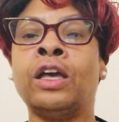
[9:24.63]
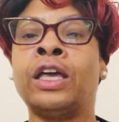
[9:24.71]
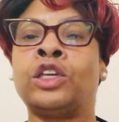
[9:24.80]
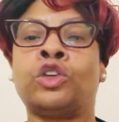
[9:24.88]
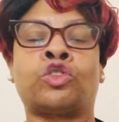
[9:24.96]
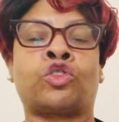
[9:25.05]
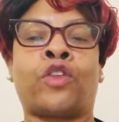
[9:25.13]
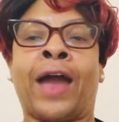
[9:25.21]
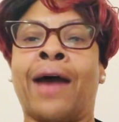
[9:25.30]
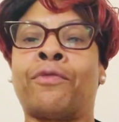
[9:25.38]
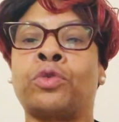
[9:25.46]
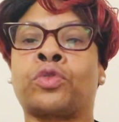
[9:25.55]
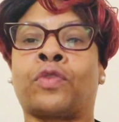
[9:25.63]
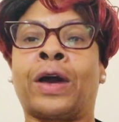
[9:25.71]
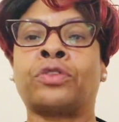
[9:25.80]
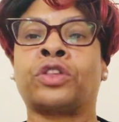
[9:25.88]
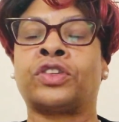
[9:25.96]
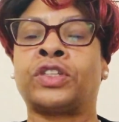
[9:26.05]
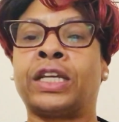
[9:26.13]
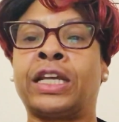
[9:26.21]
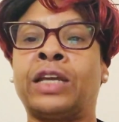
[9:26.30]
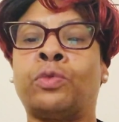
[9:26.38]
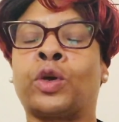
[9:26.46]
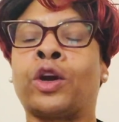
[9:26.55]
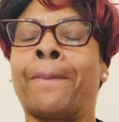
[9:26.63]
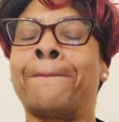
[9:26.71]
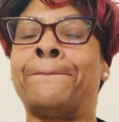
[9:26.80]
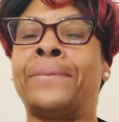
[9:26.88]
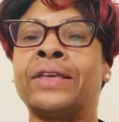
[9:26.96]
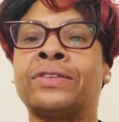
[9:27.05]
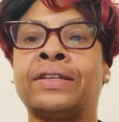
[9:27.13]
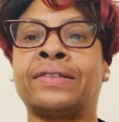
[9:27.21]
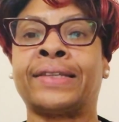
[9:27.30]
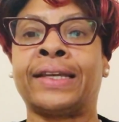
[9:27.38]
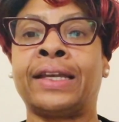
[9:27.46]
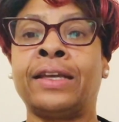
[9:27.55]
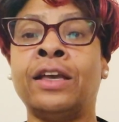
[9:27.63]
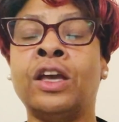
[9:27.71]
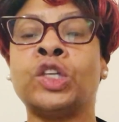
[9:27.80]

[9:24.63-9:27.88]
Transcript: You travel throughout the city. We're a busy city.